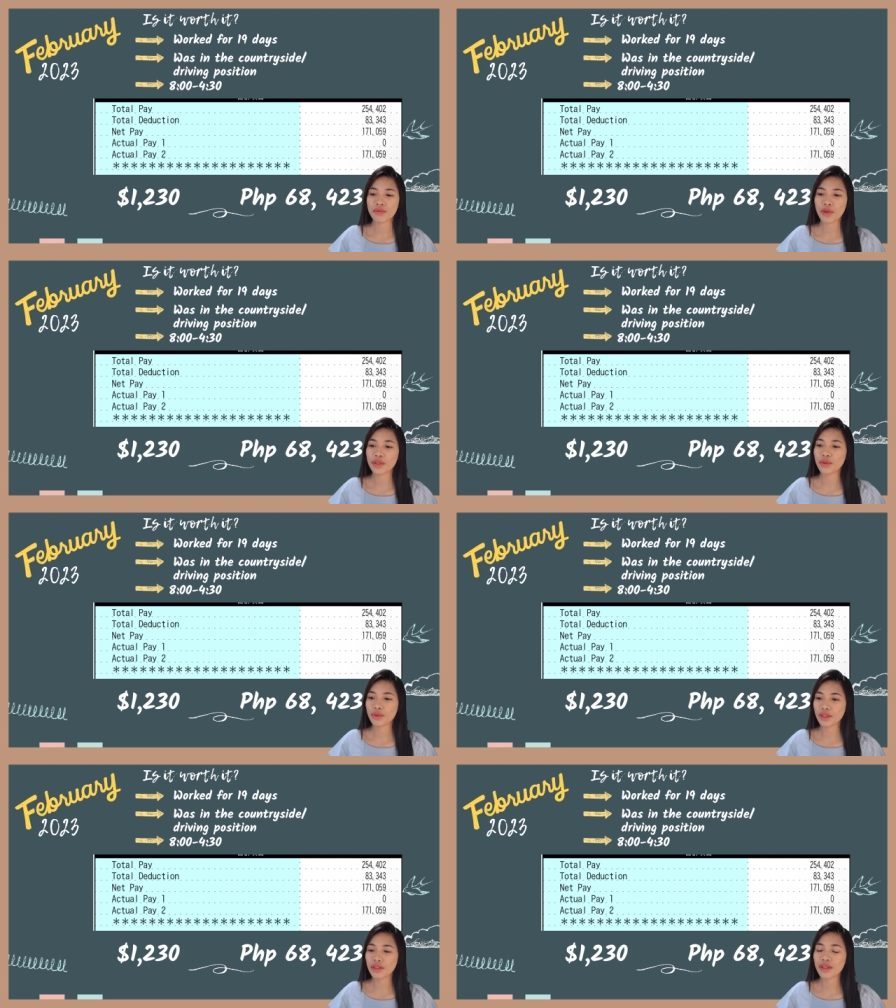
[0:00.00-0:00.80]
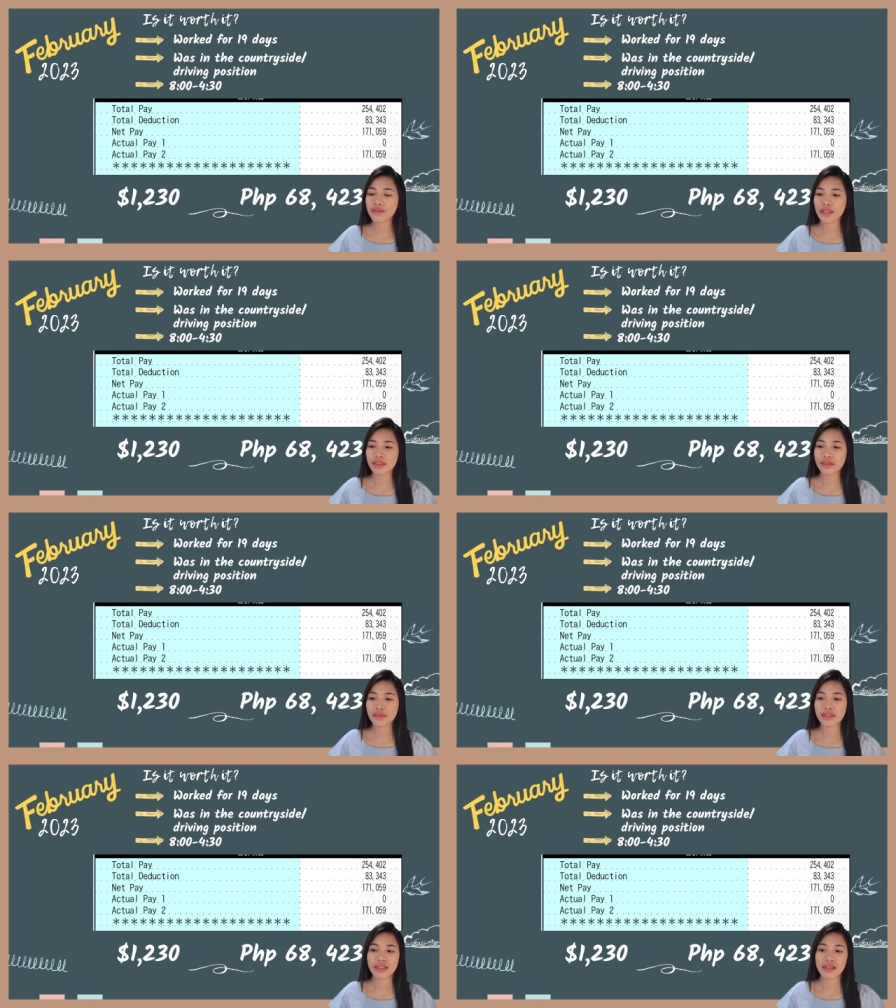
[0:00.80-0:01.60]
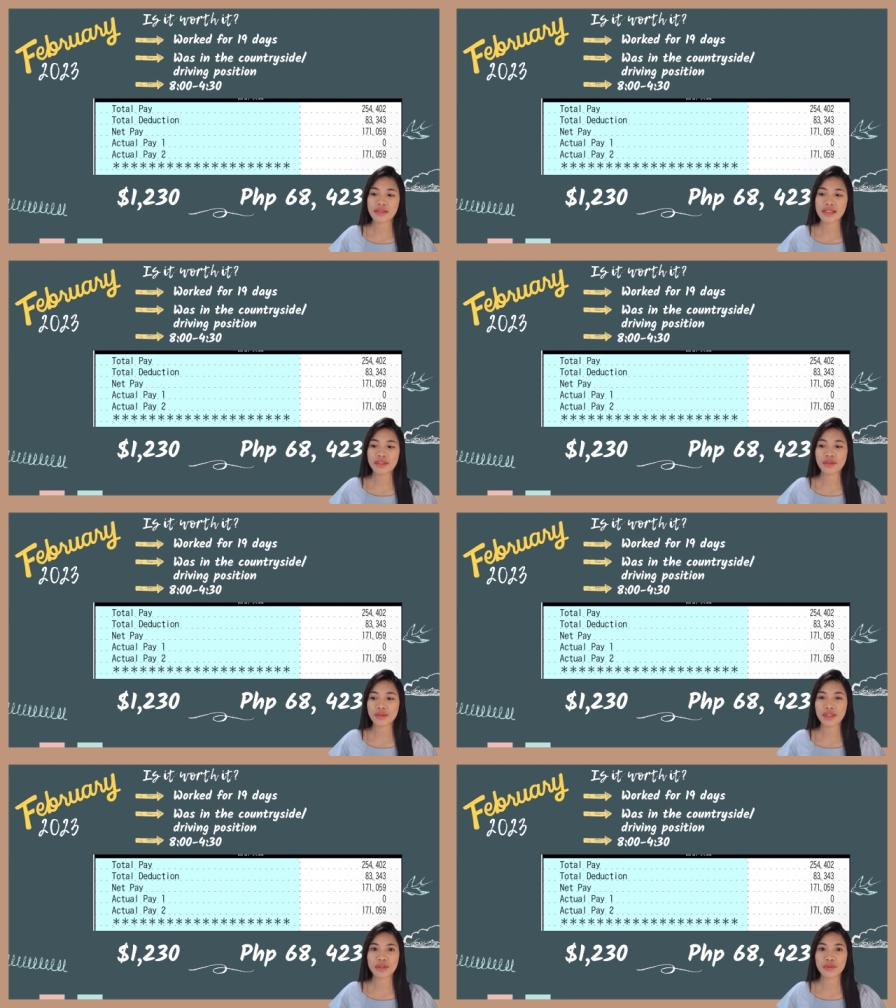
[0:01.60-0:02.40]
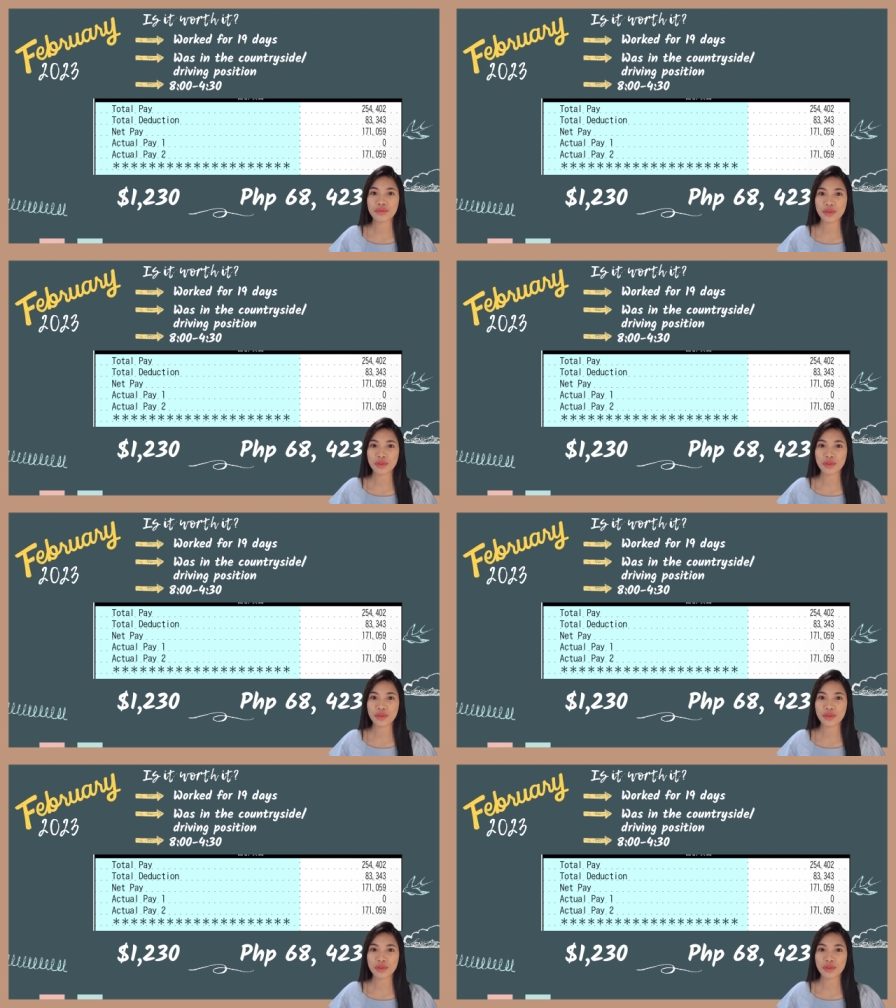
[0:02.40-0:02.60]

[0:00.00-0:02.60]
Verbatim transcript: for a total of eighty-three thousand three hundred